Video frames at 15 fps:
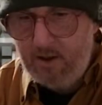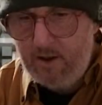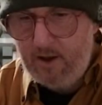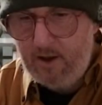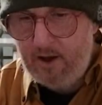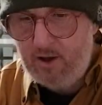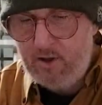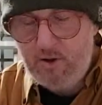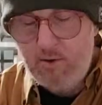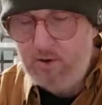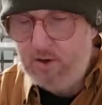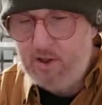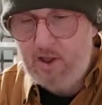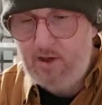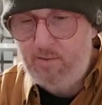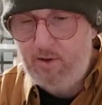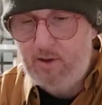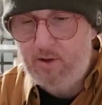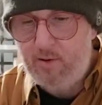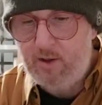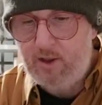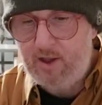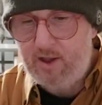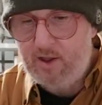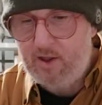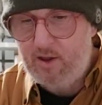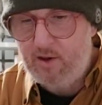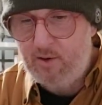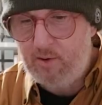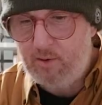Yeah, you don't want to see me doing this,
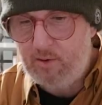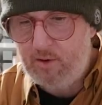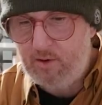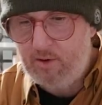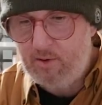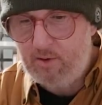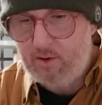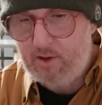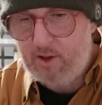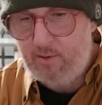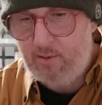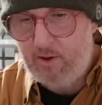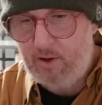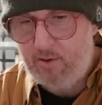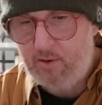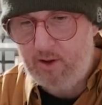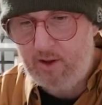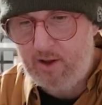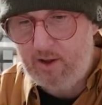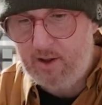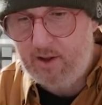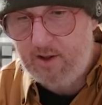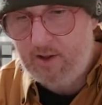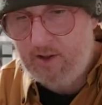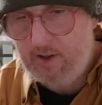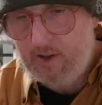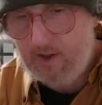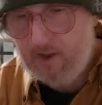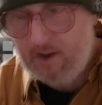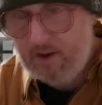do you? You don't want to see me doing this.
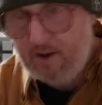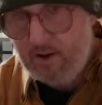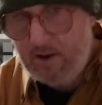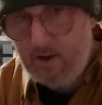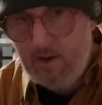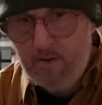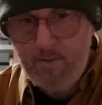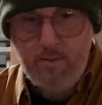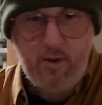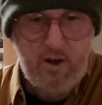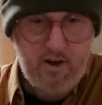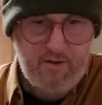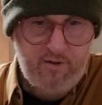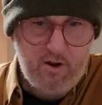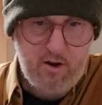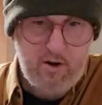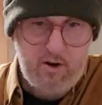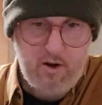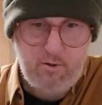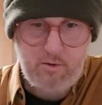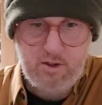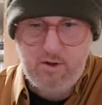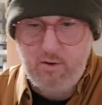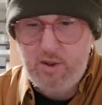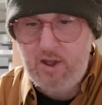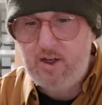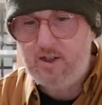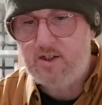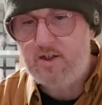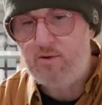I mean, I've got notes of
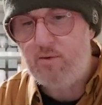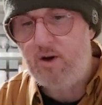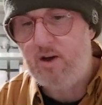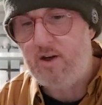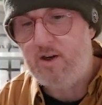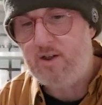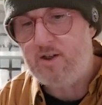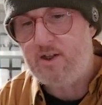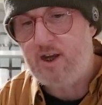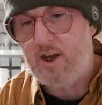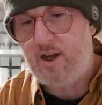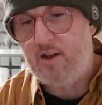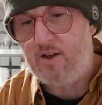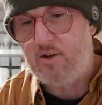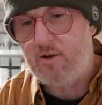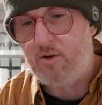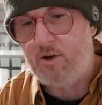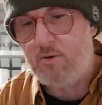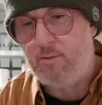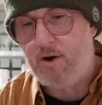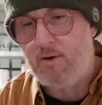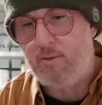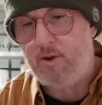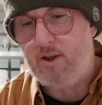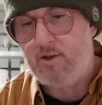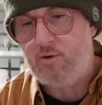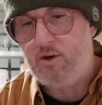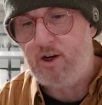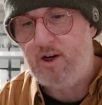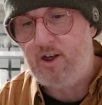things to write, say and talk about, but
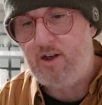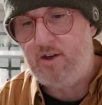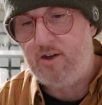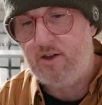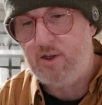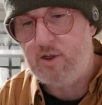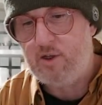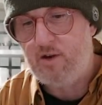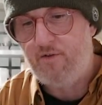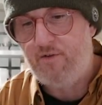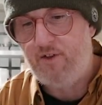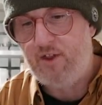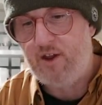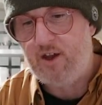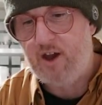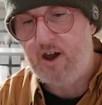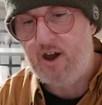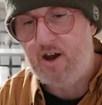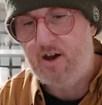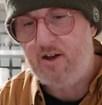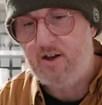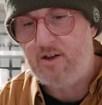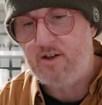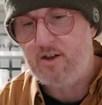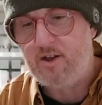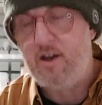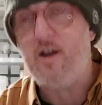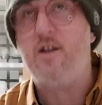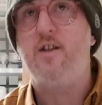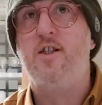that's really stuff for the car. I
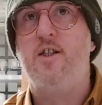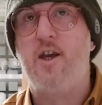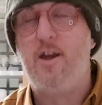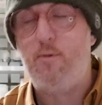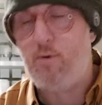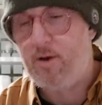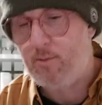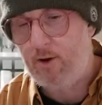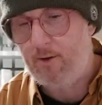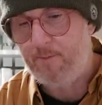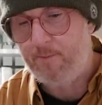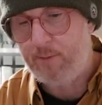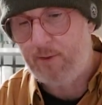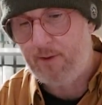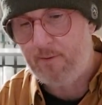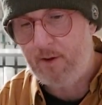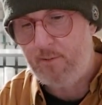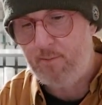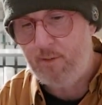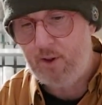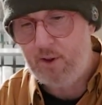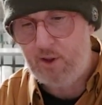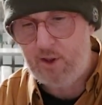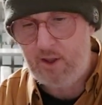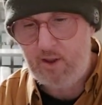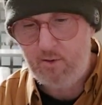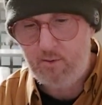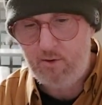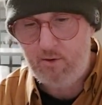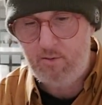can't say when my mother's in
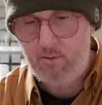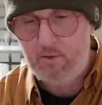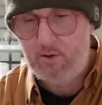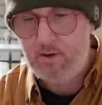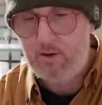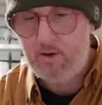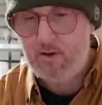the room.